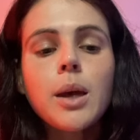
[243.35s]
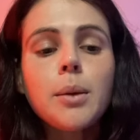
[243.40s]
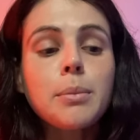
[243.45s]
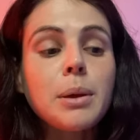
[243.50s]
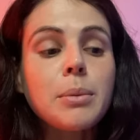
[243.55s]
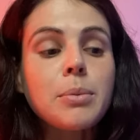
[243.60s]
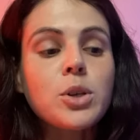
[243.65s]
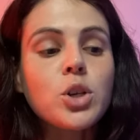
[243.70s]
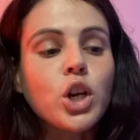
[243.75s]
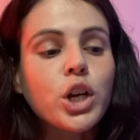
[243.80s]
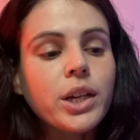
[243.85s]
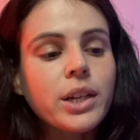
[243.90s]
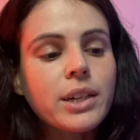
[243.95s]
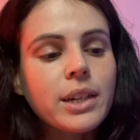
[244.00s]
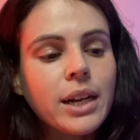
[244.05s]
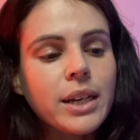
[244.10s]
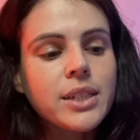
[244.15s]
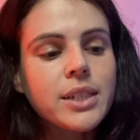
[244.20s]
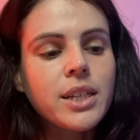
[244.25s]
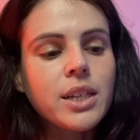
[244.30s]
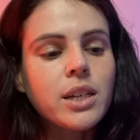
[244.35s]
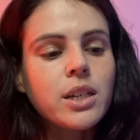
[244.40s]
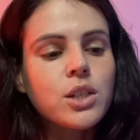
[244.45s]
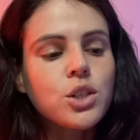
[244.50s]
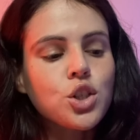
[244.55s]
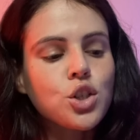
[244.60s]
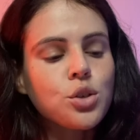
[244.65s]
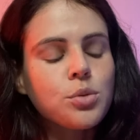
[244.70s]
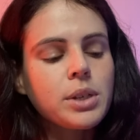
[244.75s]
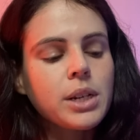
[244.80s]
Maybe you're connecting
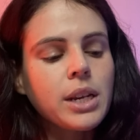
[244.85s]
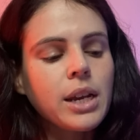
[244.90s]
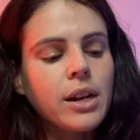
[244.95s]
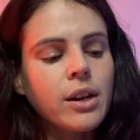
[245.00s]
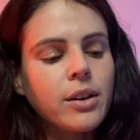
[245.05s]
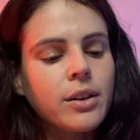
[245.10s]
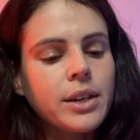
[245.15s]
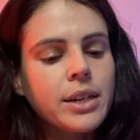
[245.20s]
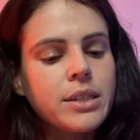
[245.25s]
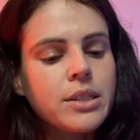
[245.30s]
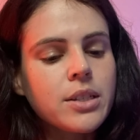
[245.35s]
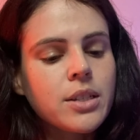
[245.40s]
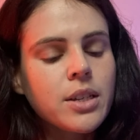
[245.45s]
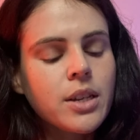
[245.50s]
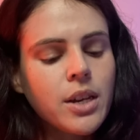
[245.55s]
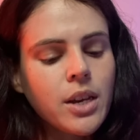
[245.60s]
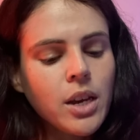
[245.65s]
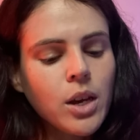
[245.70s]
to an Aries.